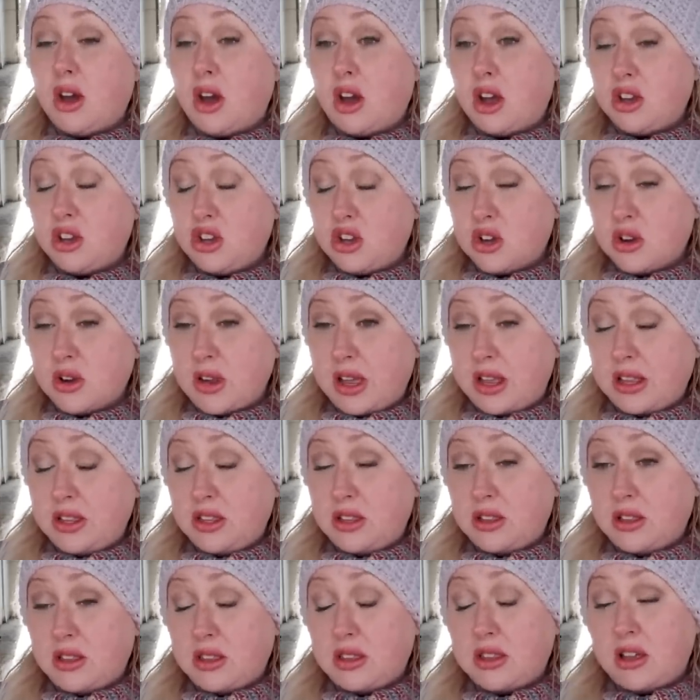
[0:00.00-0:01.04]
on your
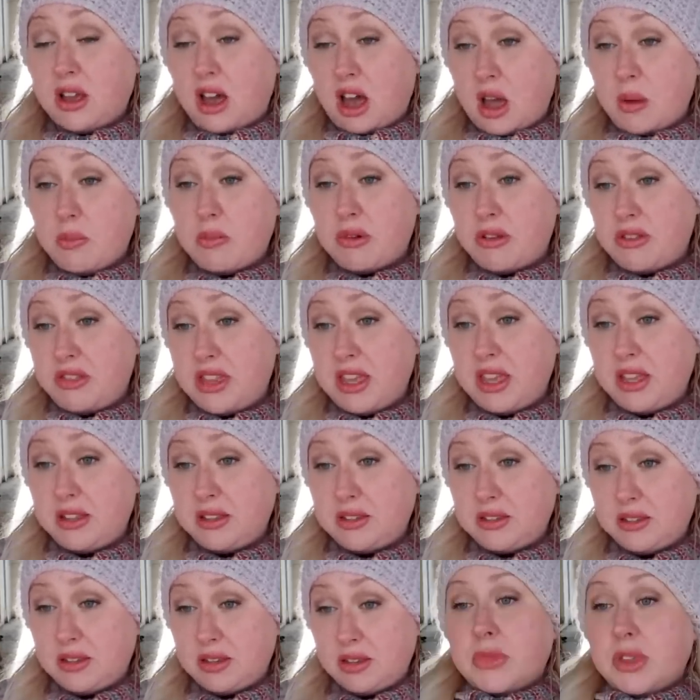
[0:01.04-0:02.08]
end, copper
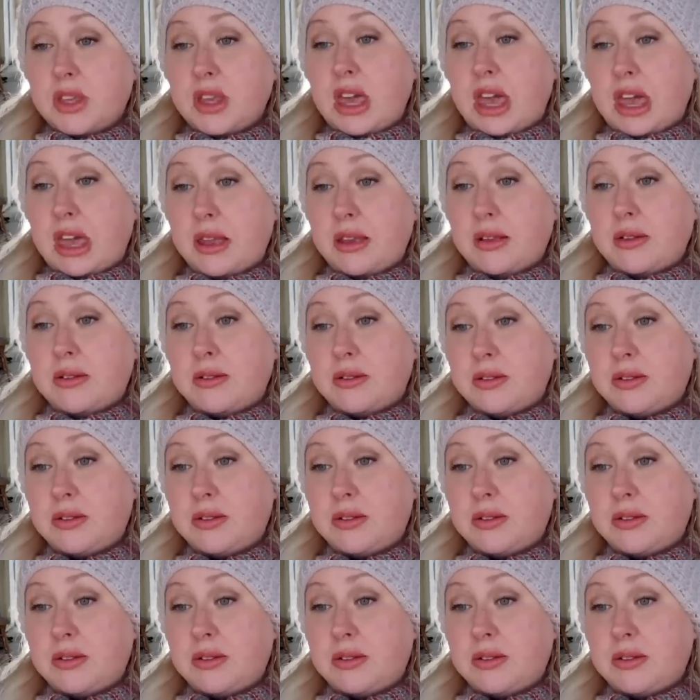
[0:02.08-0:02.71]
things. Okay.